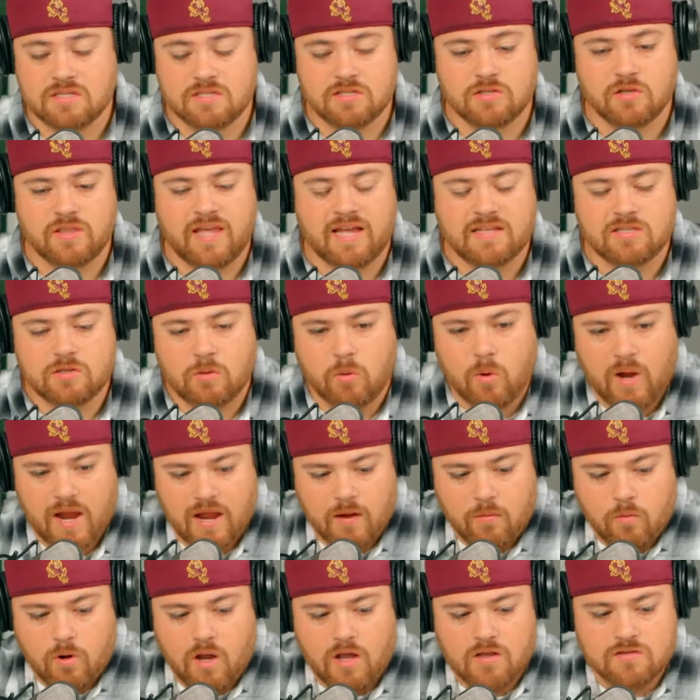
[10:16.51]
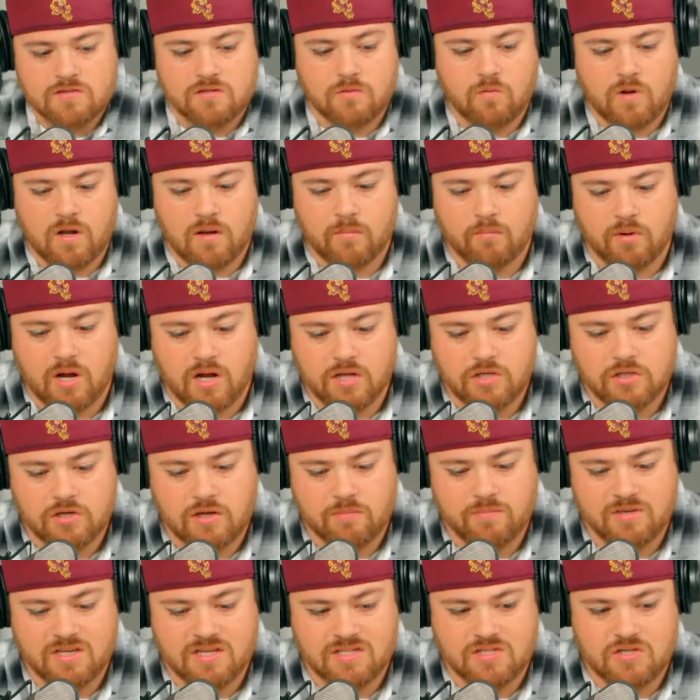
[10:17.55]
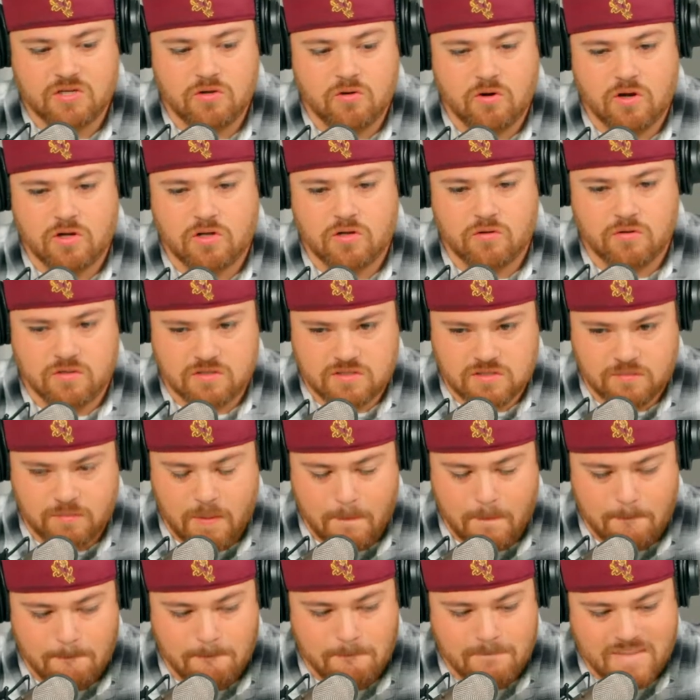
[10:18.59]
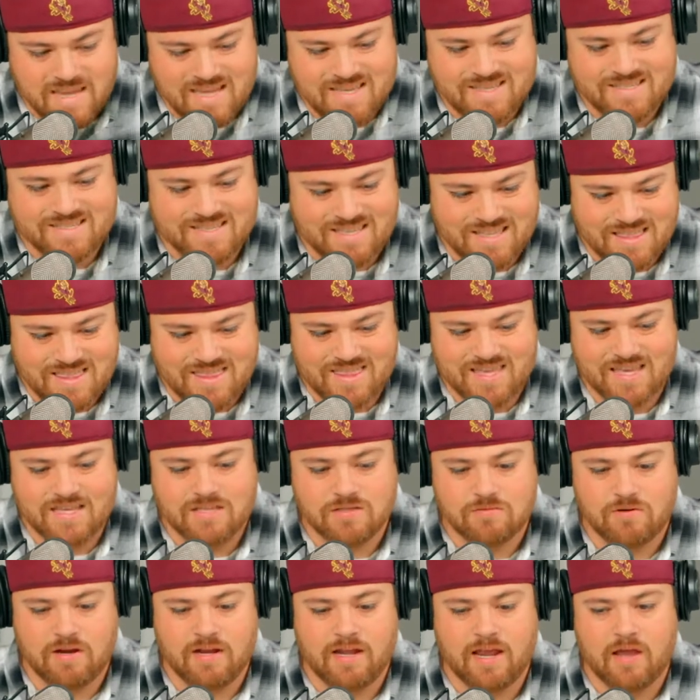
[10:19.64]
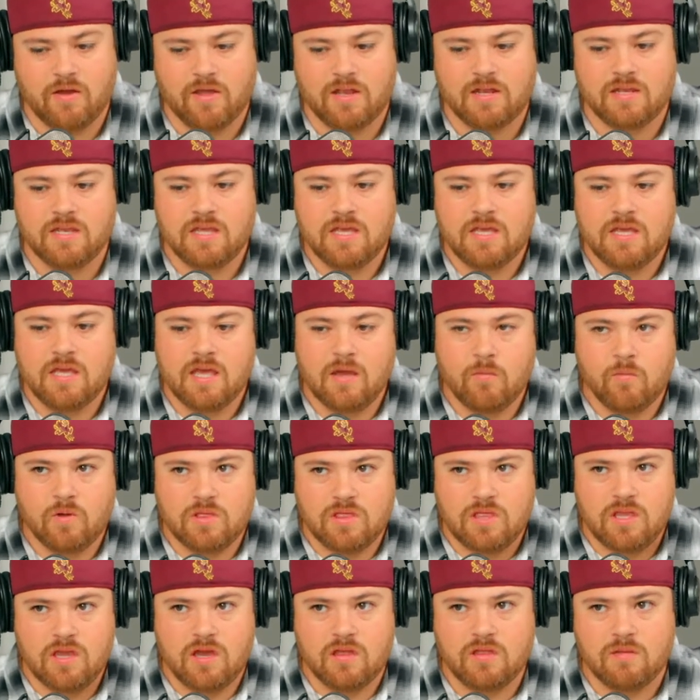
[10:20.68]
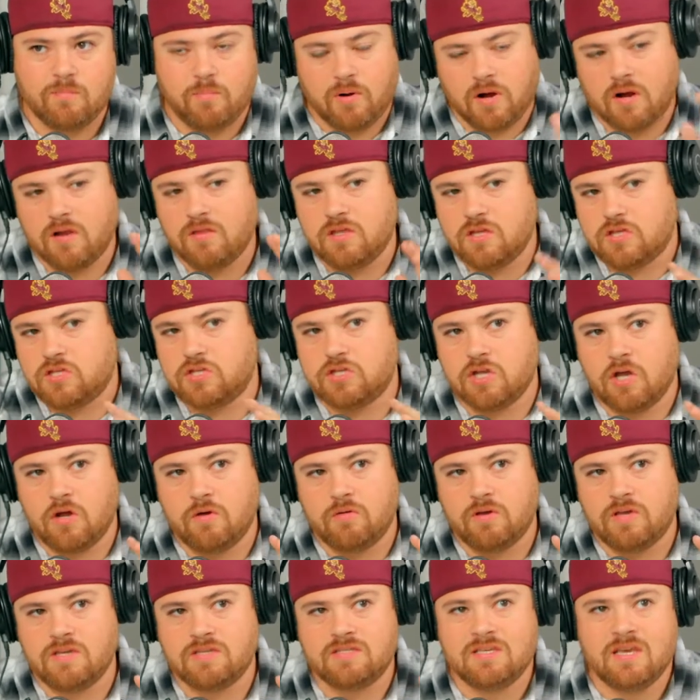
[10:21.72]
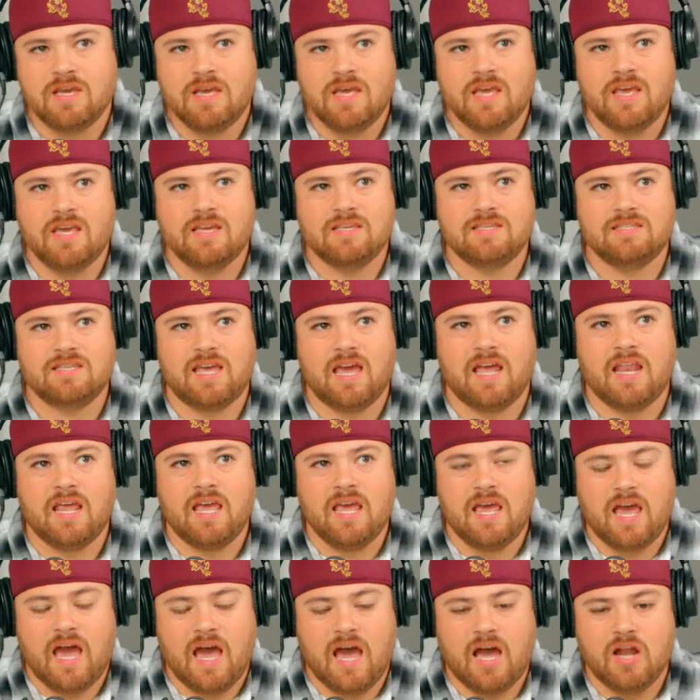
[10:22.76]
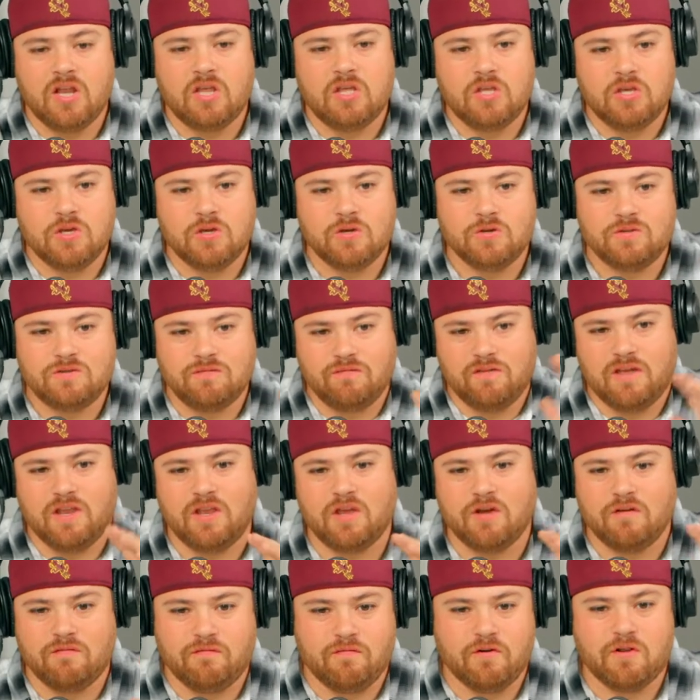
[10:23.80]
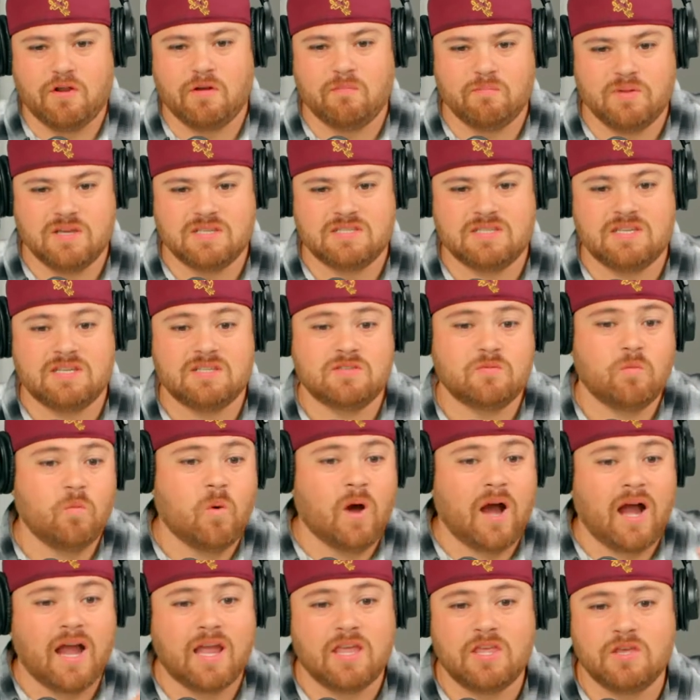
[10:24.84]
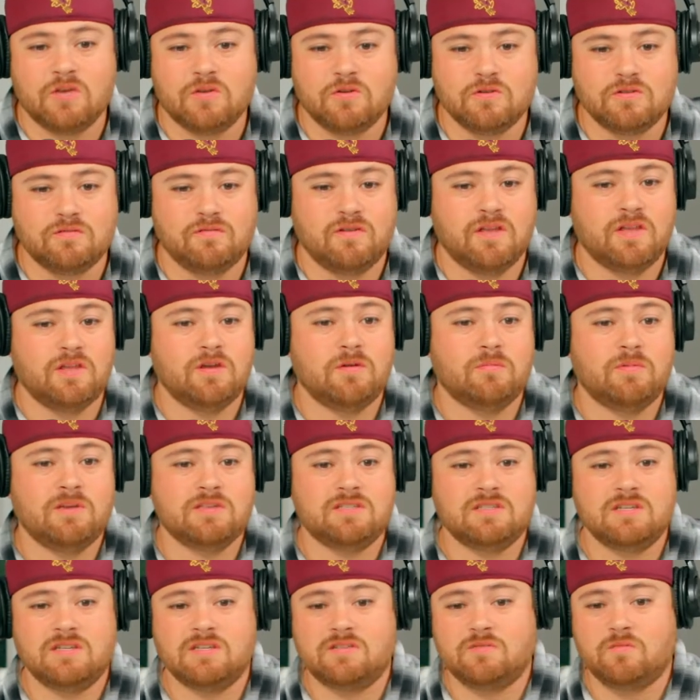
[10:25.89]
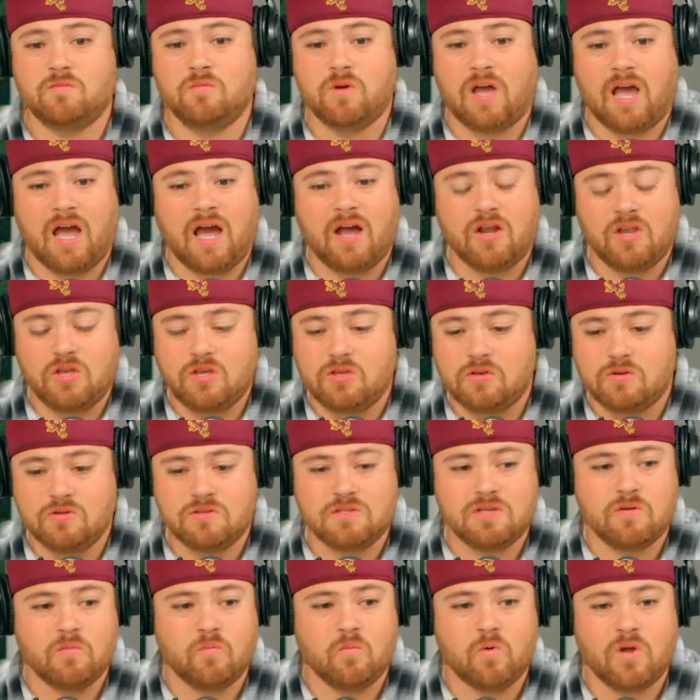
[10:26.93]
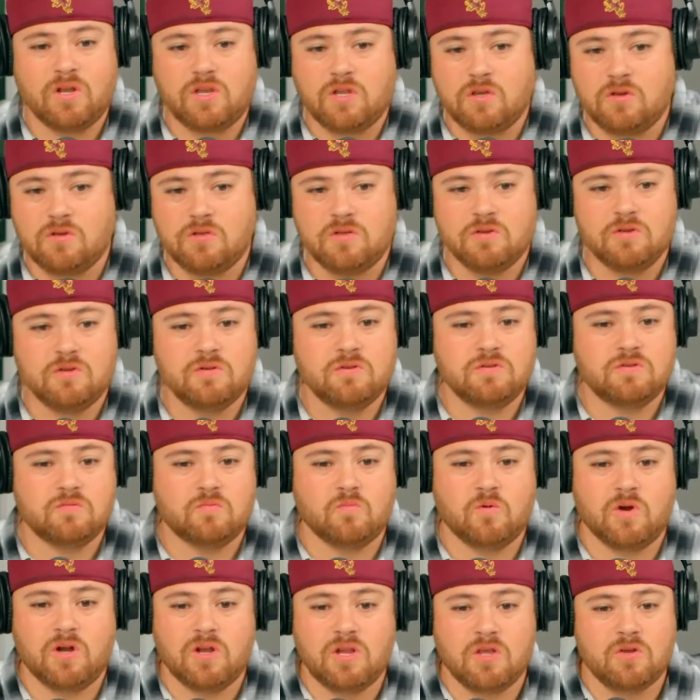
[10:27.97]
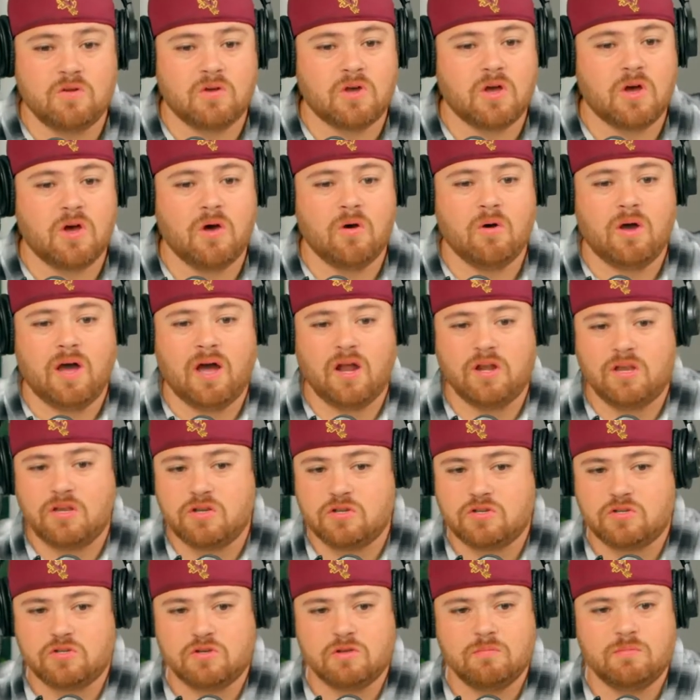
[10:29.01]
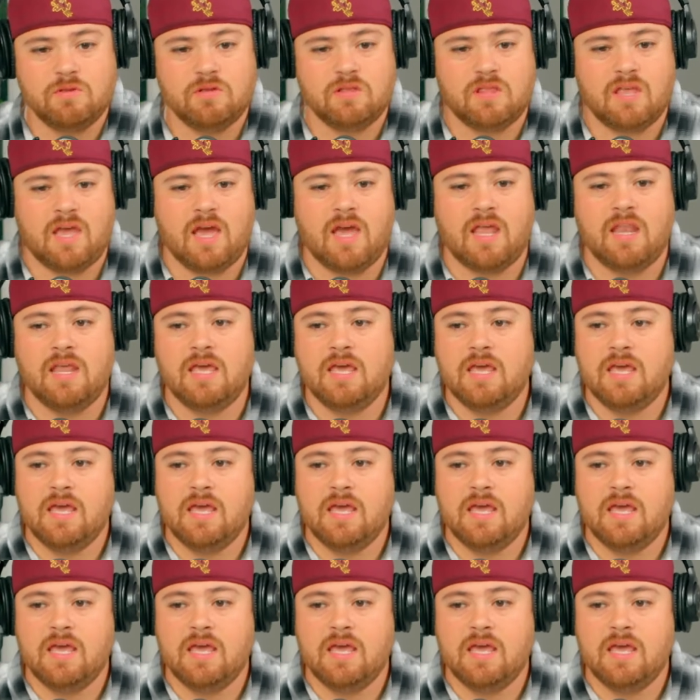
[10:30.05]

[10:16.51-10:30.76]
And so that's why I also want to brought you on because you are doing some amazing things right now. And and what the other part of the show is is that how to use video for your business. Why you use video business? How do you use it? What do you use? Where do you go? How do you distribute that?